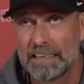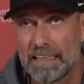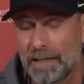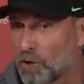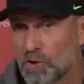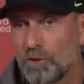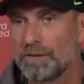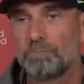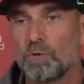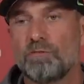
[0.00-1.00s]
not sure
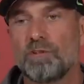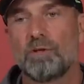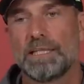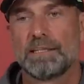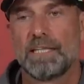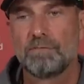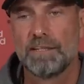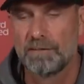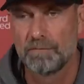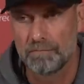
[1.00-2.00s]
we approved already that
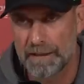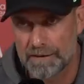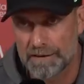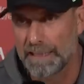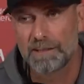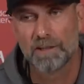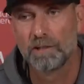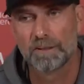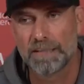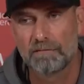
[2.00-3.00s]
we made a change
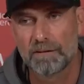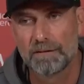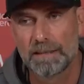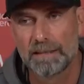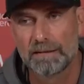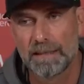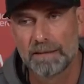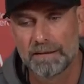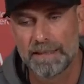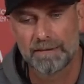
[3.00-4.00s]
or whatever.
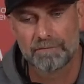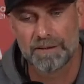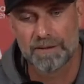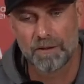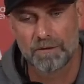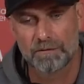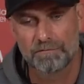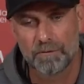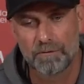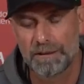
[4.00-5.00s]
I think we showed a
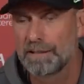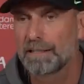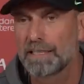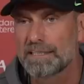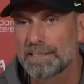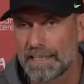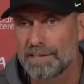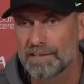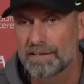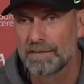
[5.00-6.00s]
few really nice
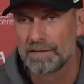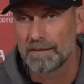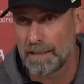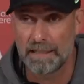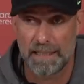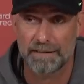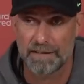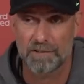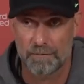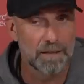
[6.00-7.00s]
signs. I liked
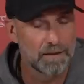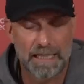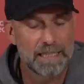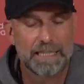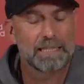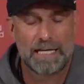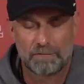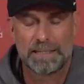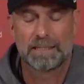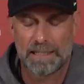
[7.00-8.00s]
it as well. I
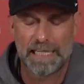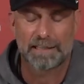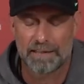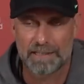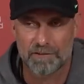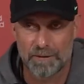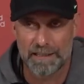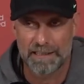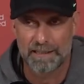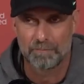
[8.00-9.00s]
really liked the Aston
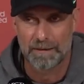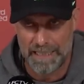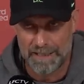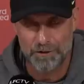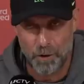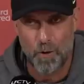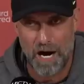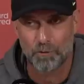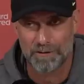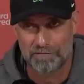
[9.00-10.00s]
Villa game. I know
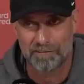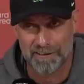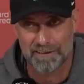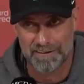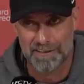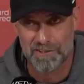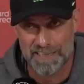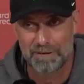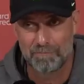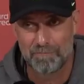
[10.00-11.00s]
how difficult this
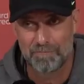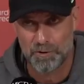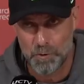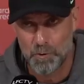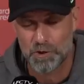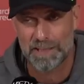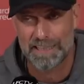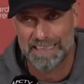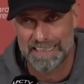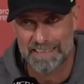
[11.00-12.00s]
game
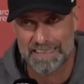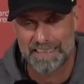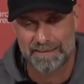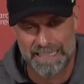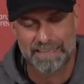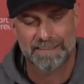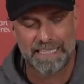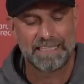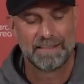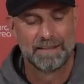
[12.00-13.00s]
usually is. And that
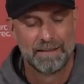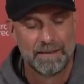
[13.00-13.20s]
day,